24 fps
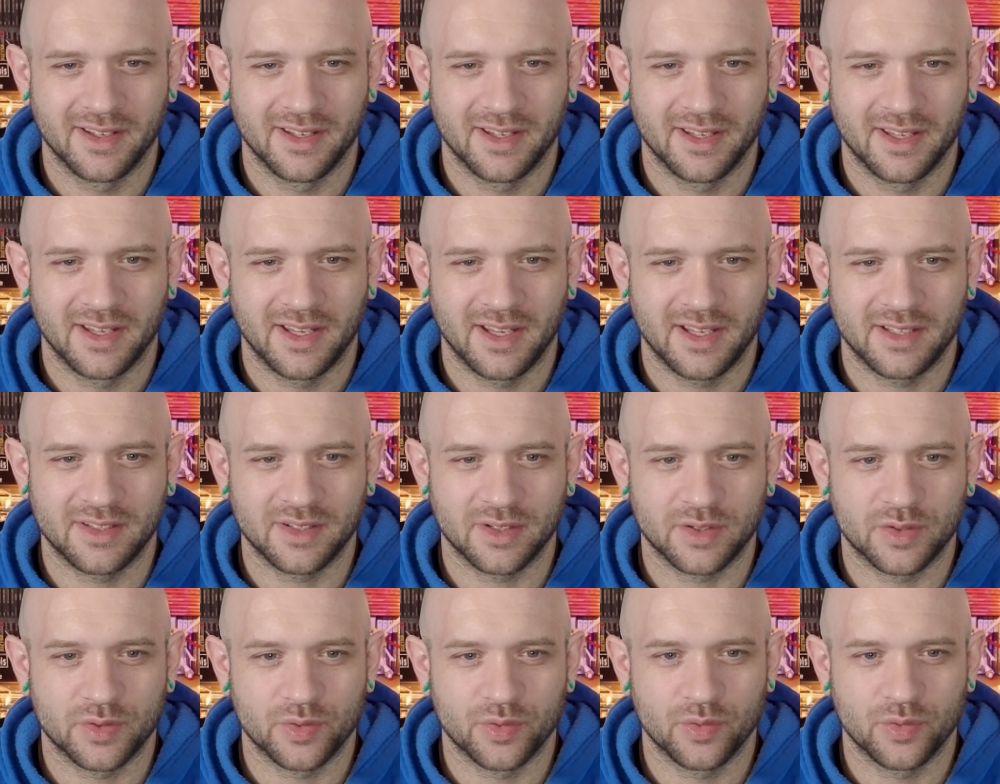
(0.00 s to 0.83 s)
It's a
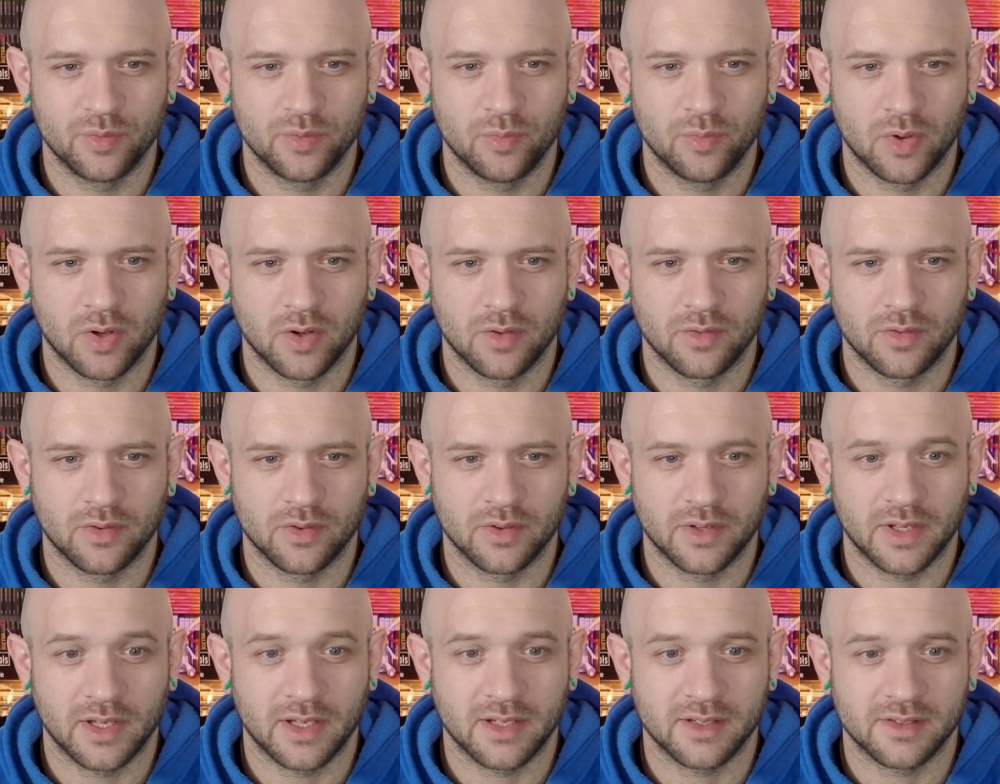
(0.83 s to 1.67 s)
true marvel.
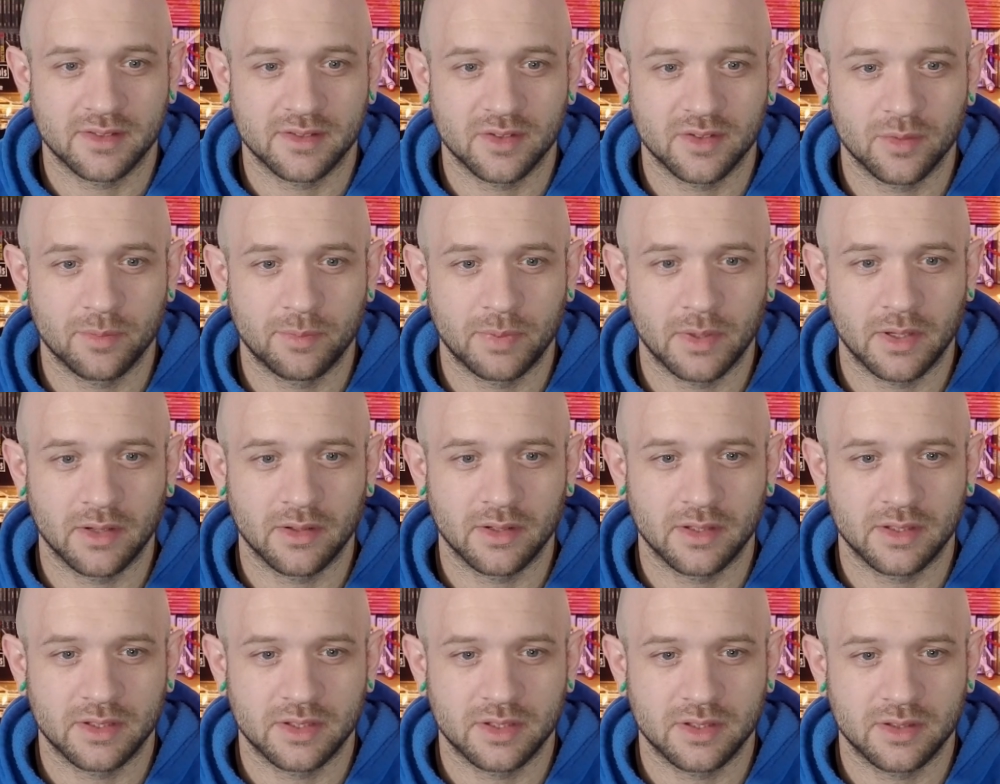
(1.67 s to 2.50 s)
They could still
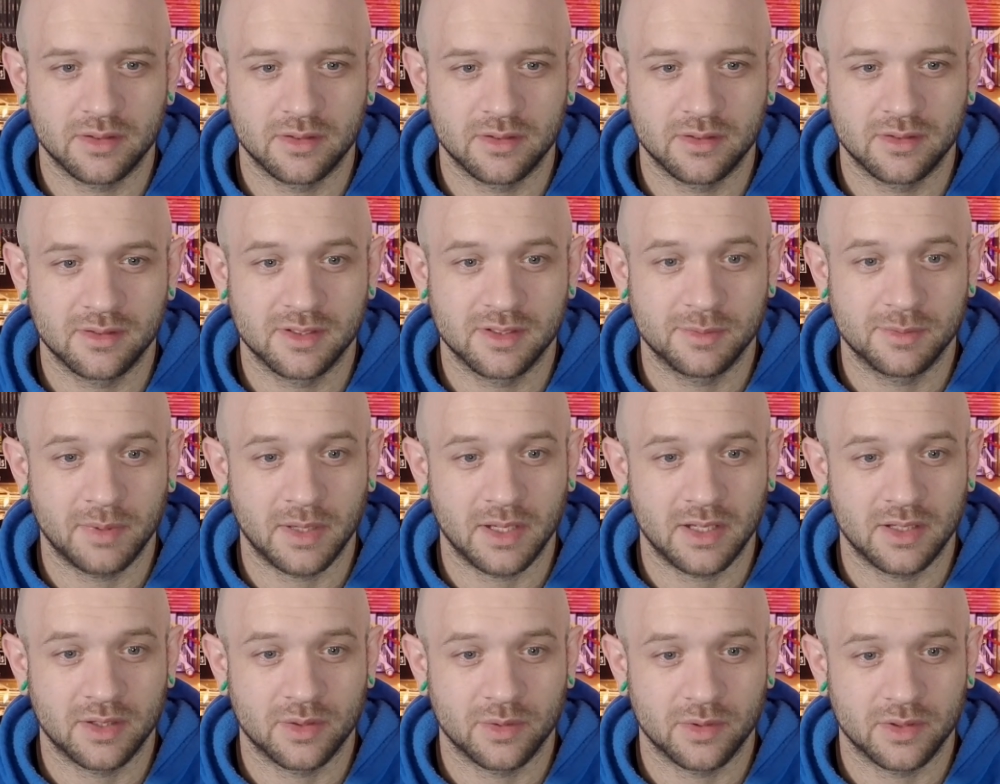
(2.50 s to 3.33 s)
barely
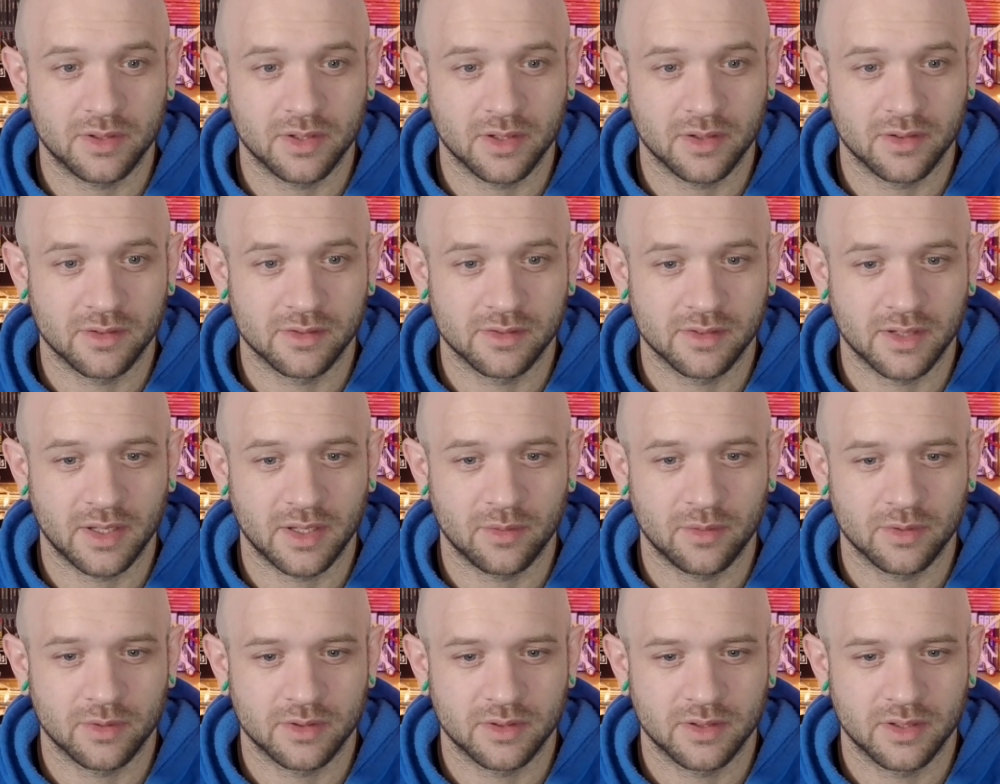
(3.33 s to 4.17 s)
speak to each other's
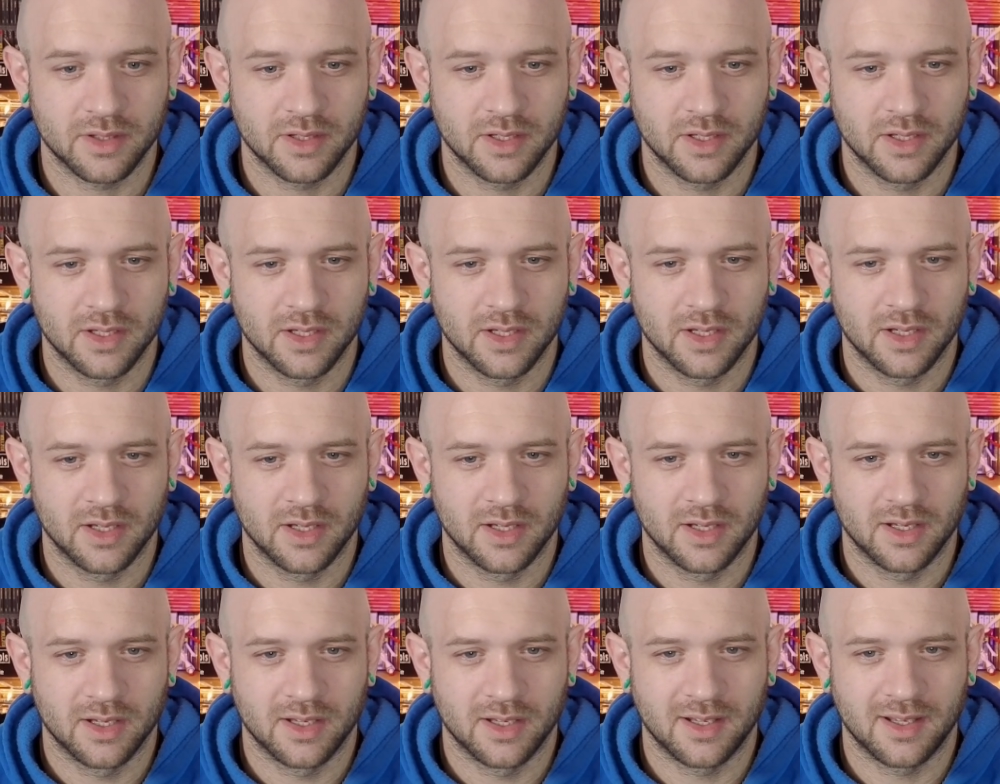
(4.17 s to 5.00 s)
language.
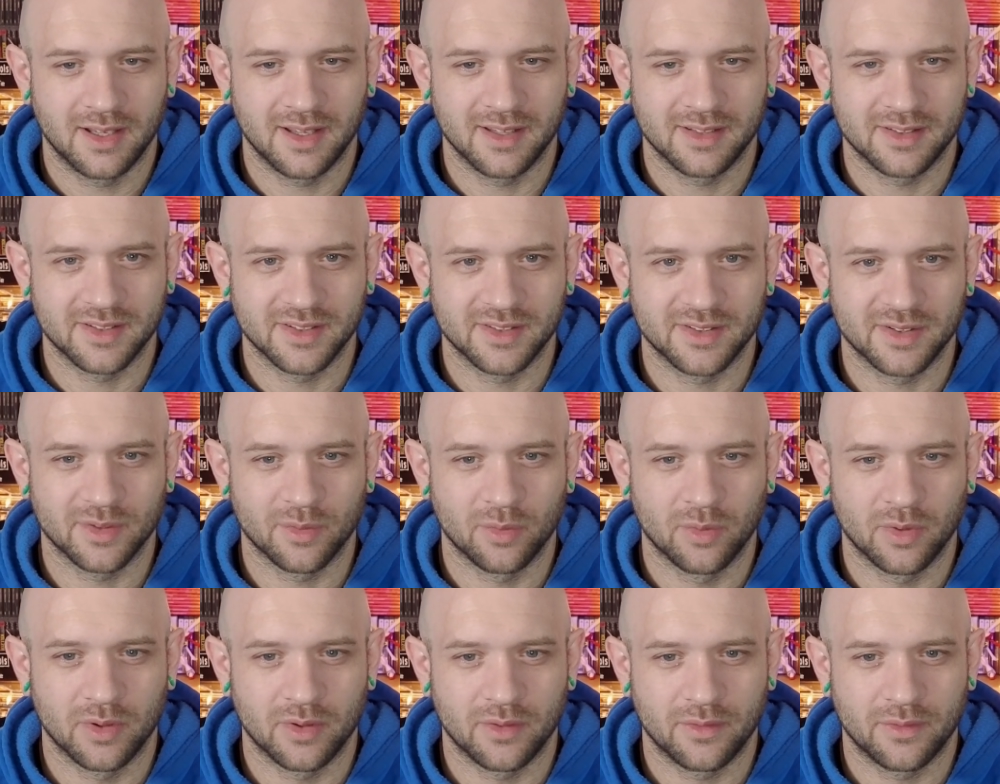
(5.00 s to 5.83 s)
Yes, it's a
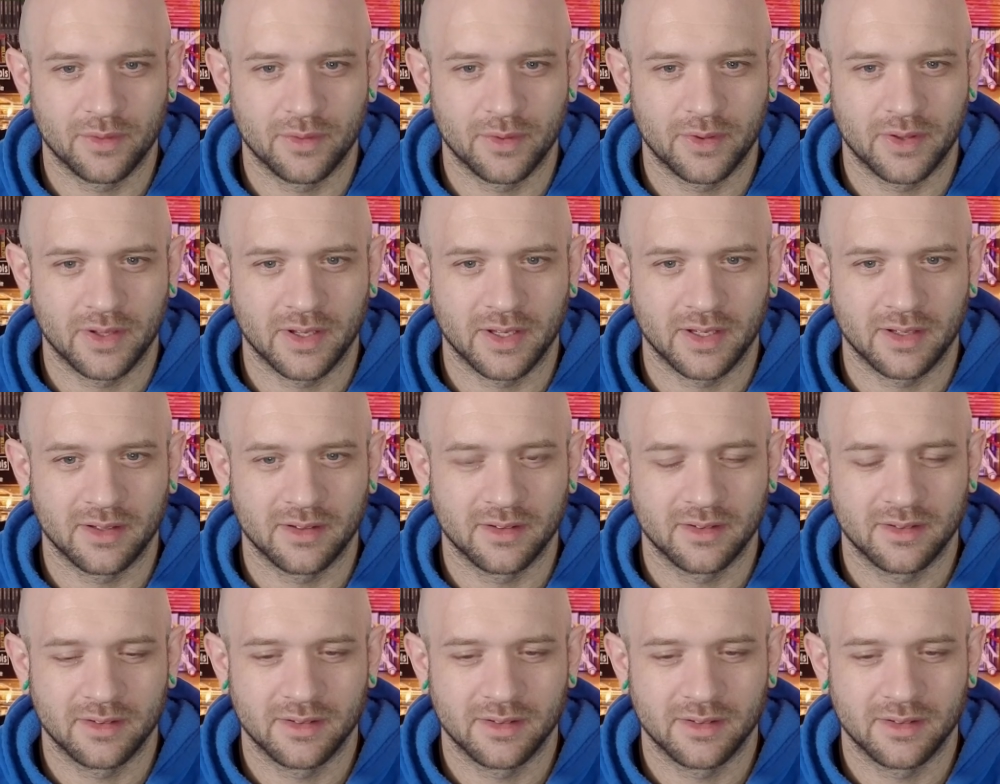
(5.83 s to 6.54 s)
wonderful thing.